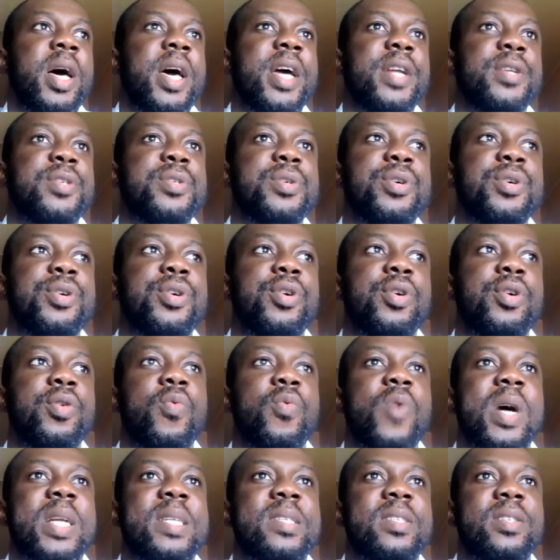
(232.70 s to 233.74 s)
And so
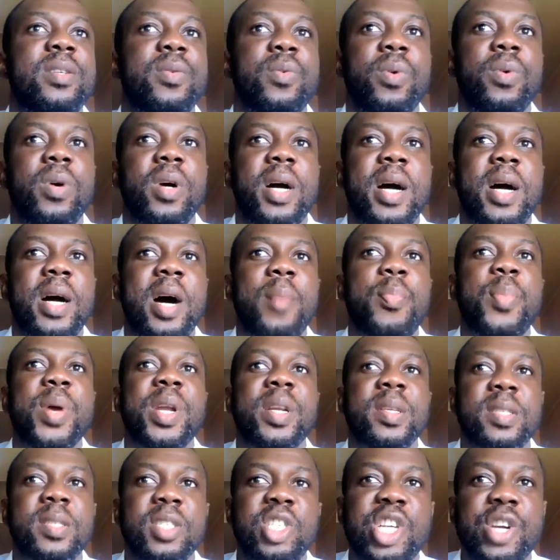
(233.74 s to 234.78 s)
what
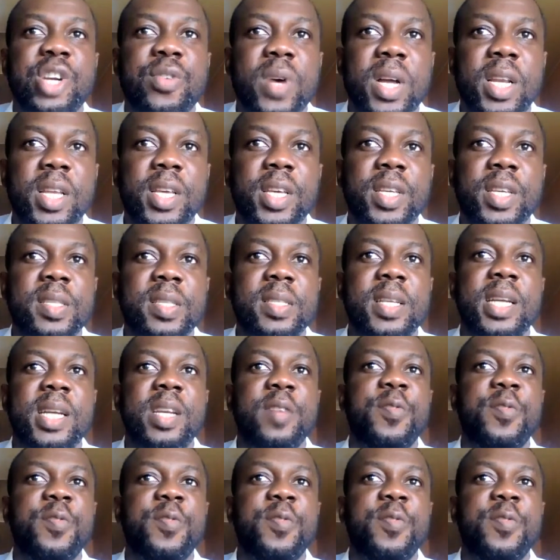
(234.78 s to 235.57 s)
happens generally is that